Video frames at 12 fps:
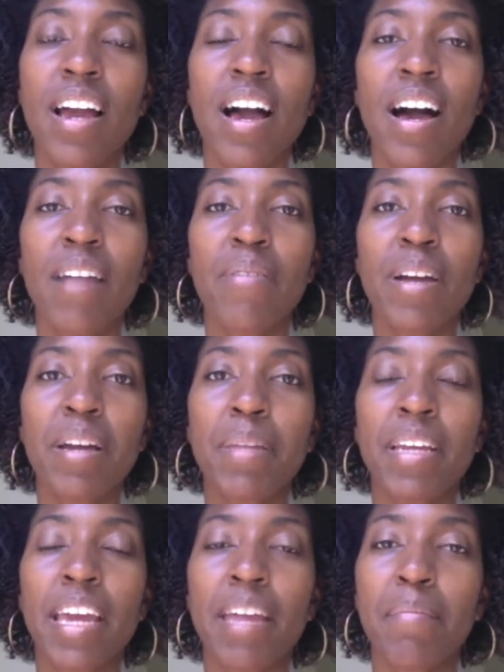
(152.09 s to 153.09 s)
I
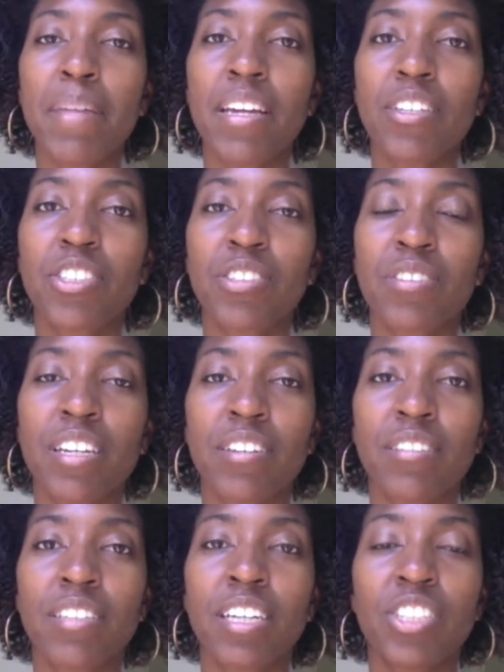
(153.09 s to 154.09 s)
recommend making sure that your
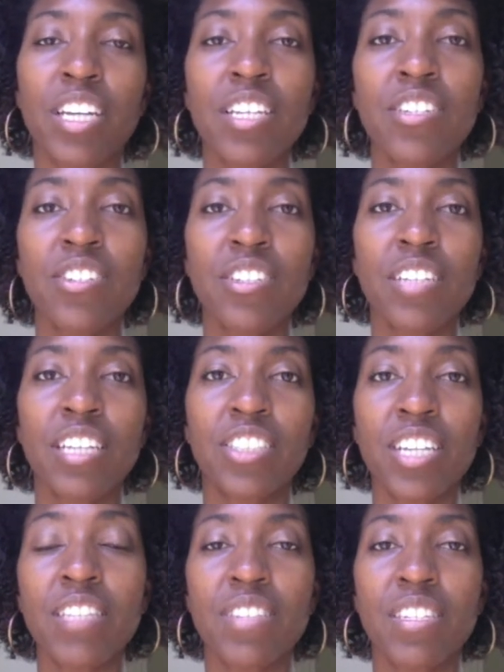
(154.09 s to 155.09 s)
digest
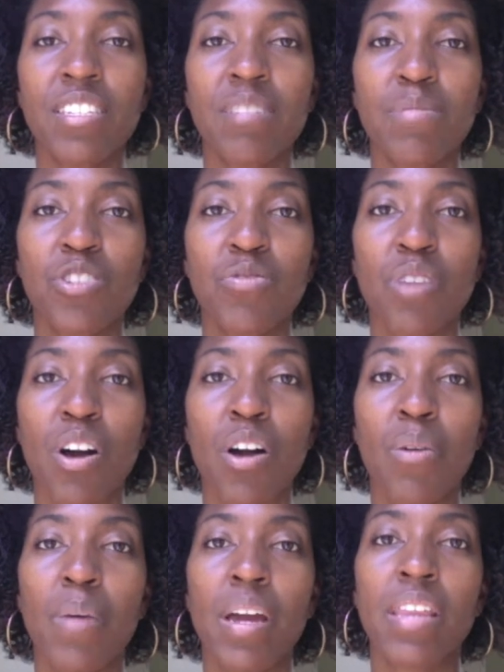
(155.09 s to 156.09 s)
digestive system is
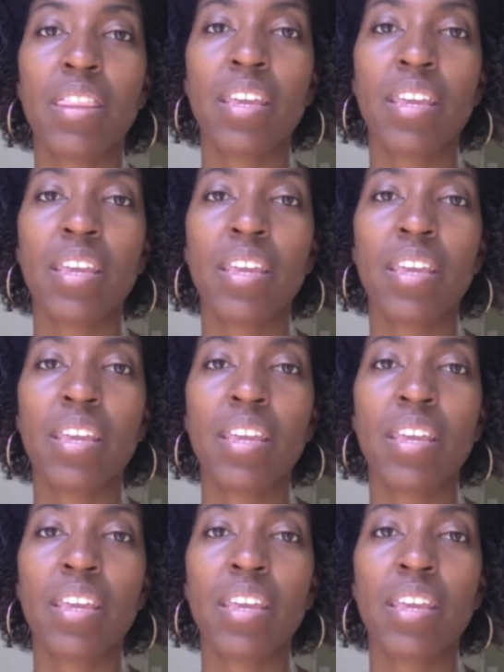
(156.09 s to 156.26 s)
strong with